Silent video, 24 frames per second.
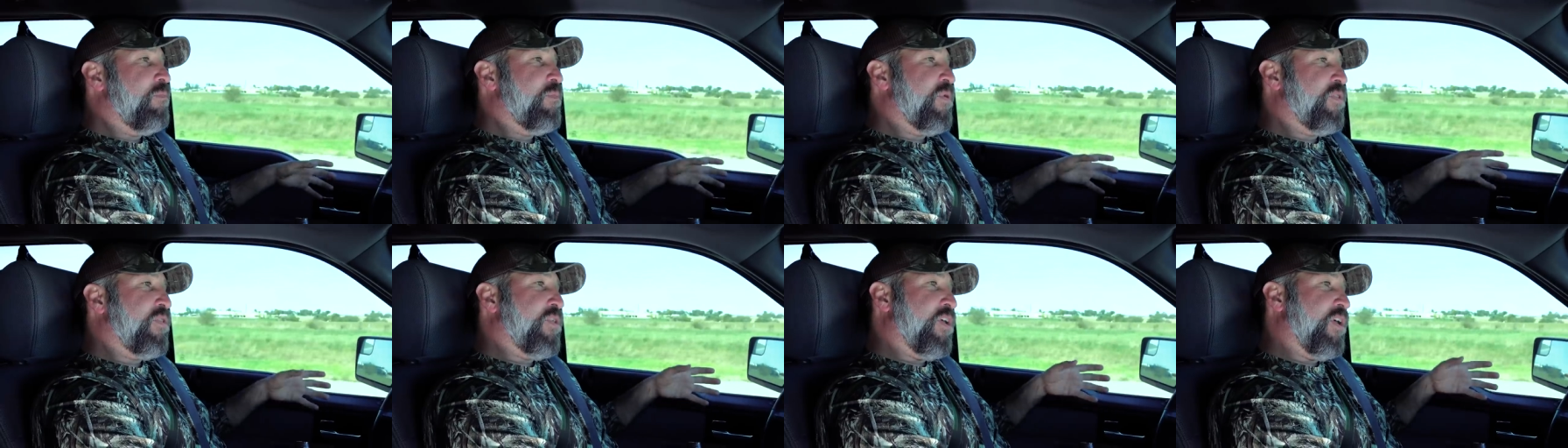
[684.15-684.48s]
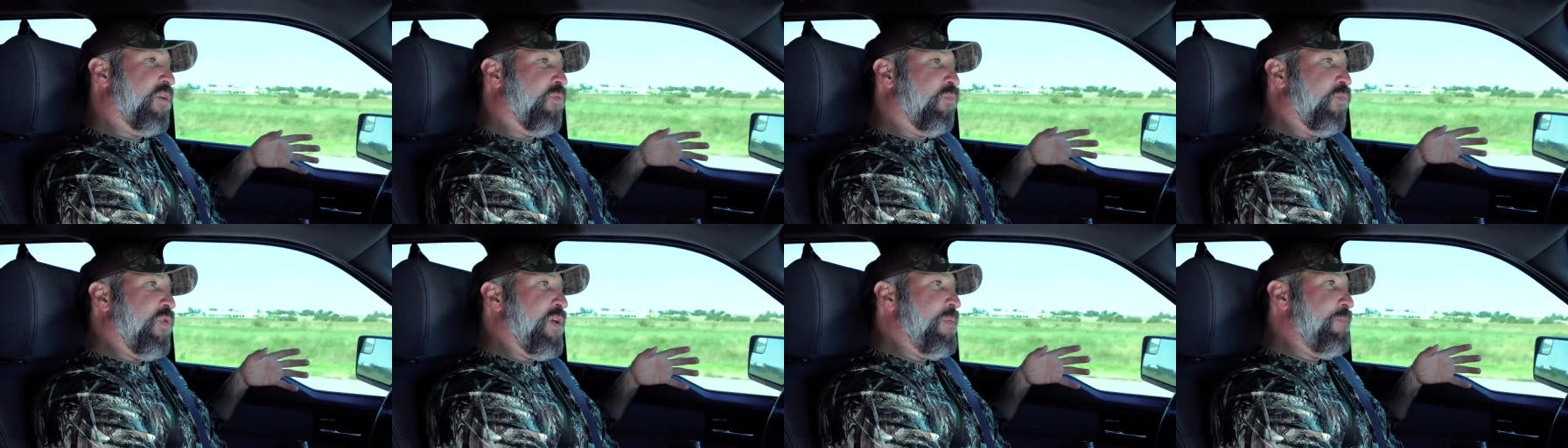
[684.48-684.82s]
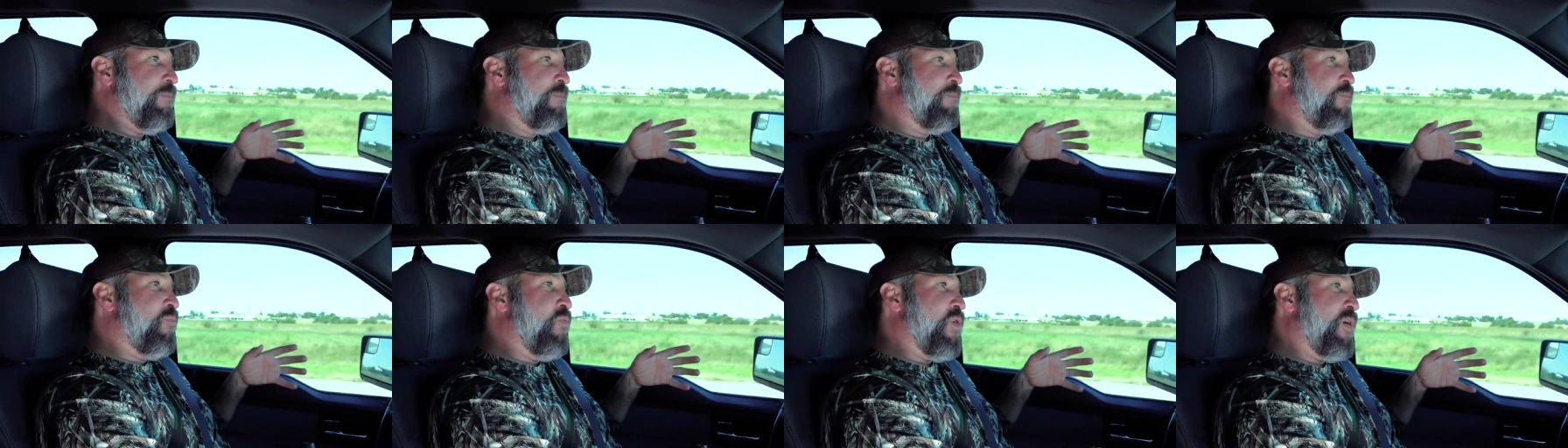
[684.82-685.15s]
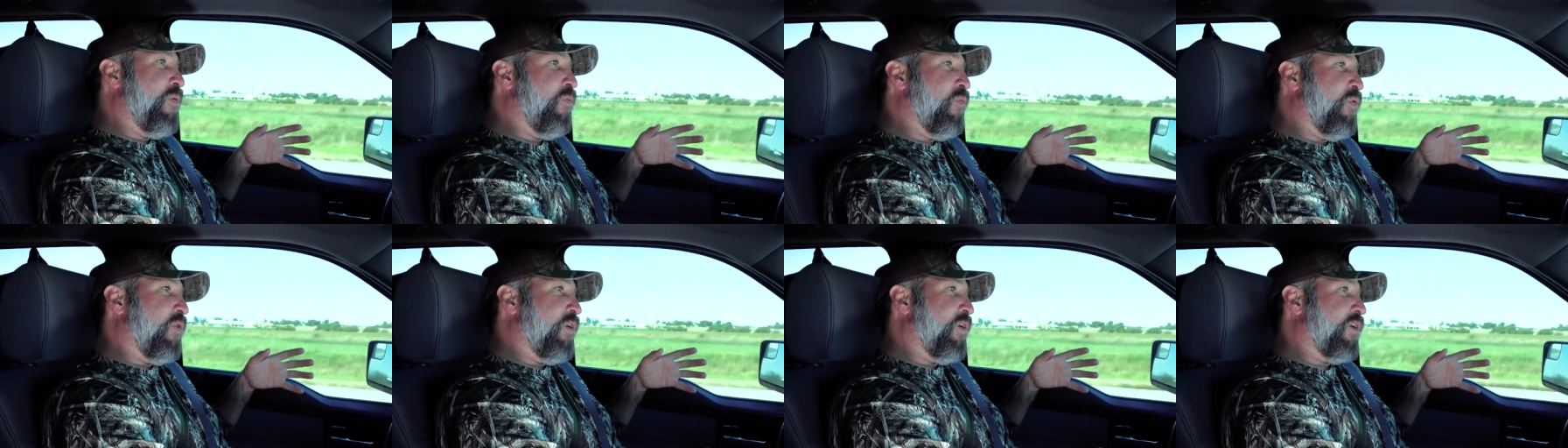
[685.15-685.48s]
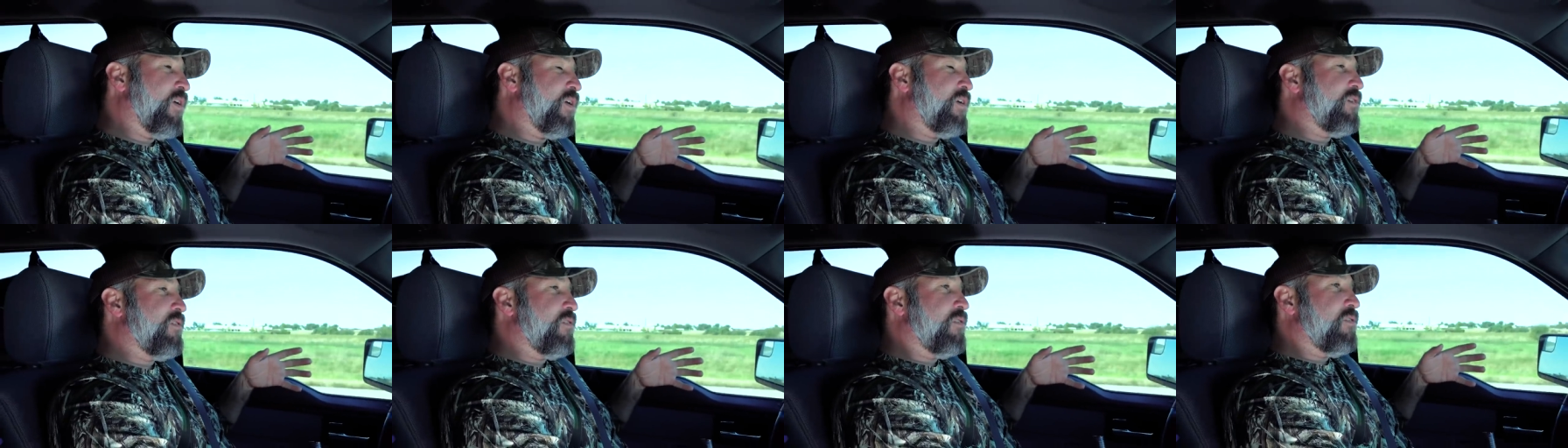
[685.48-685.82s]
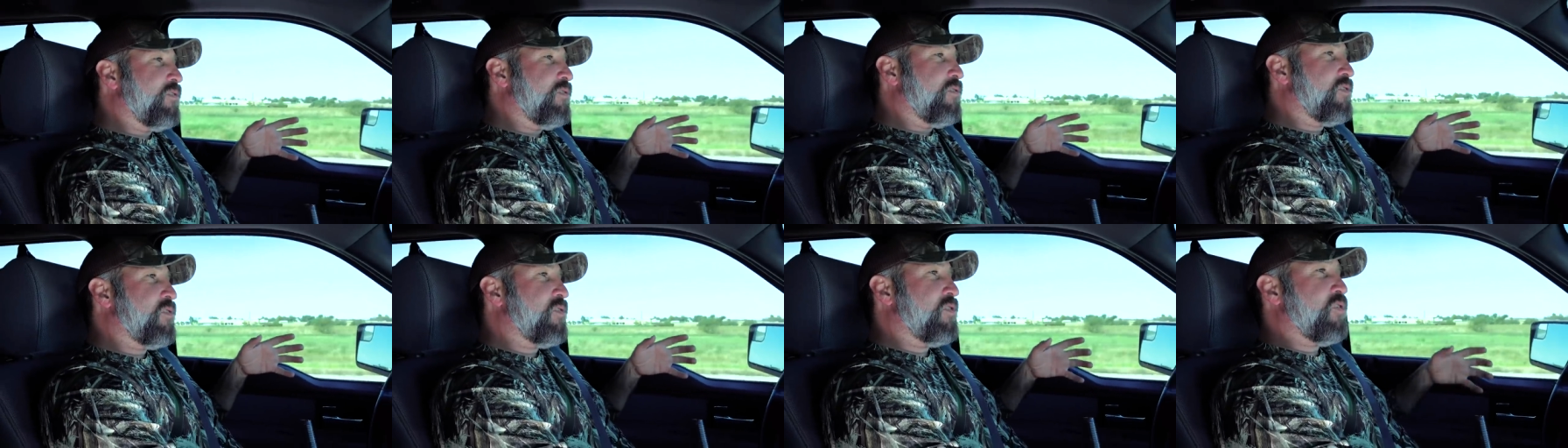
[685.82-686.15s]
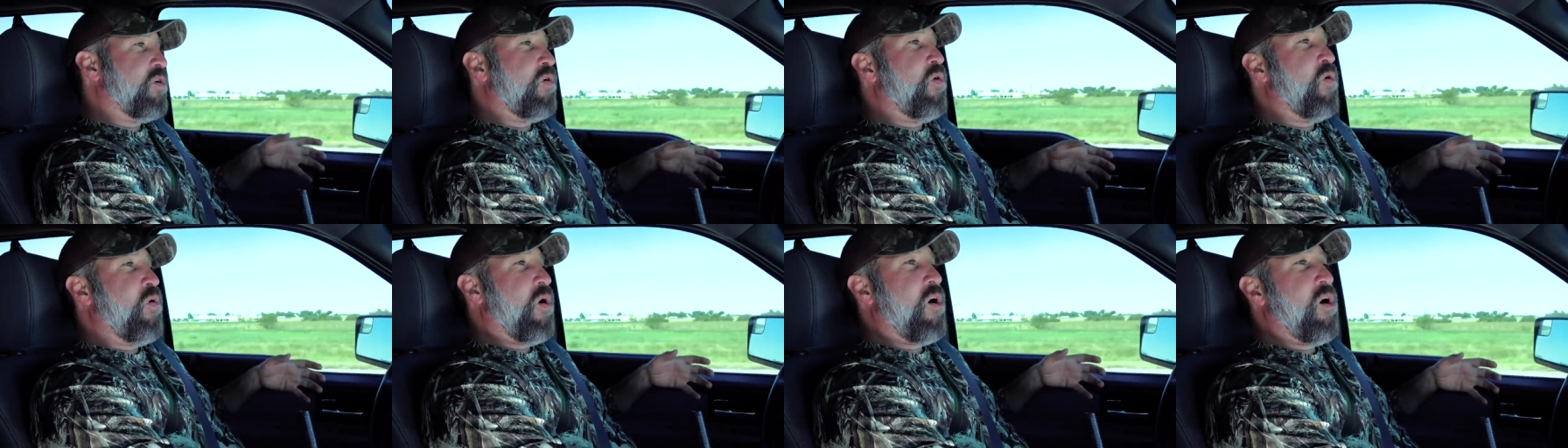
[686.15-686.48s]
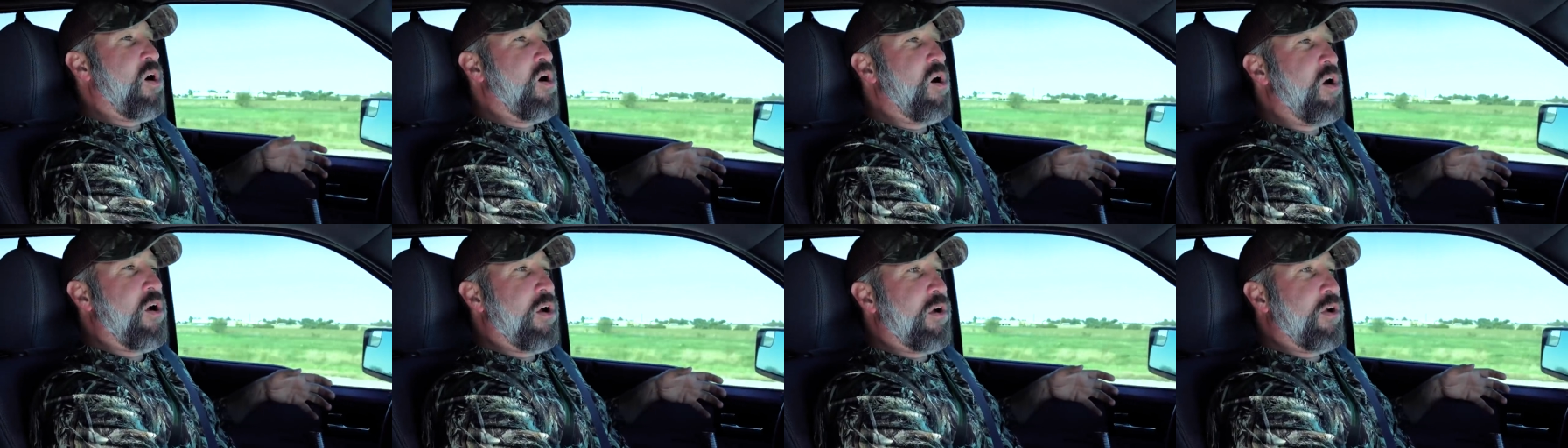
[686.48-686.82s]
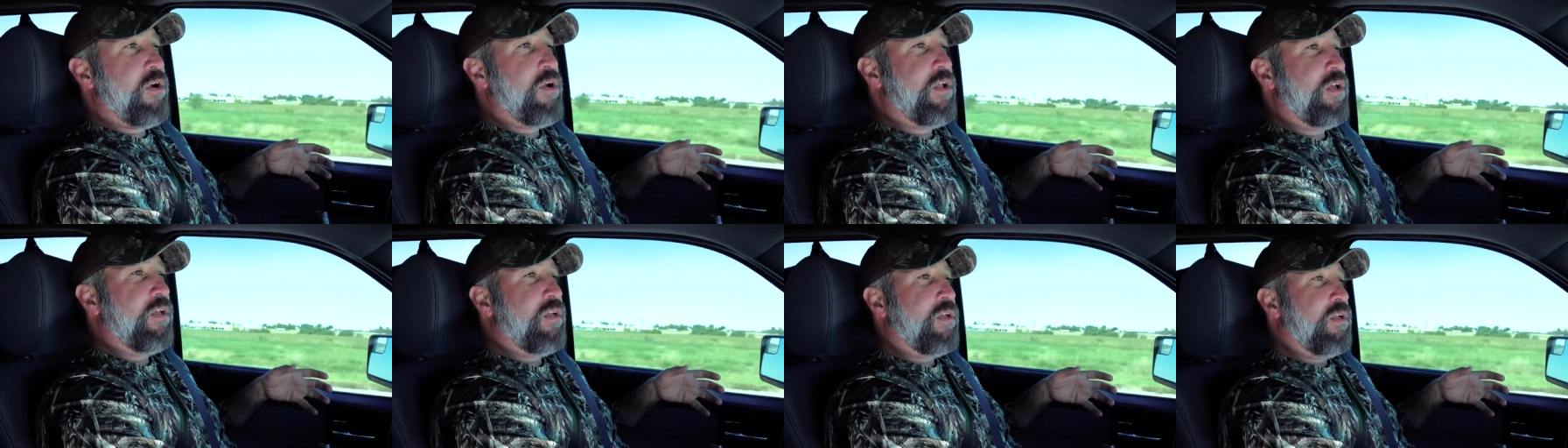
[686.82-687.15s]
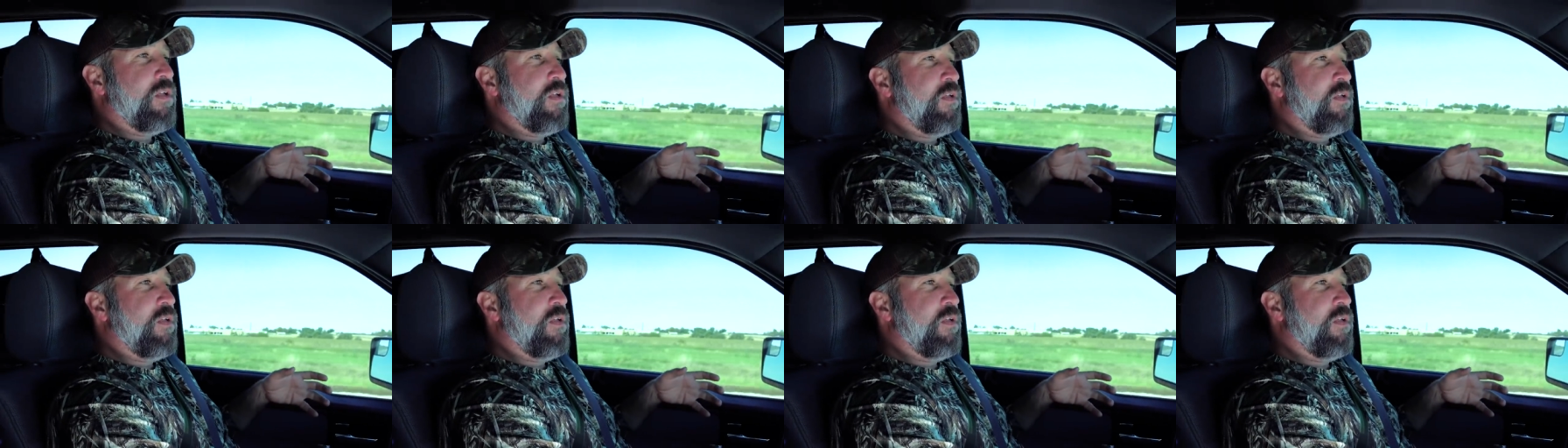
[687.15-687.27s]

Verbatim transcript: but then we work so hard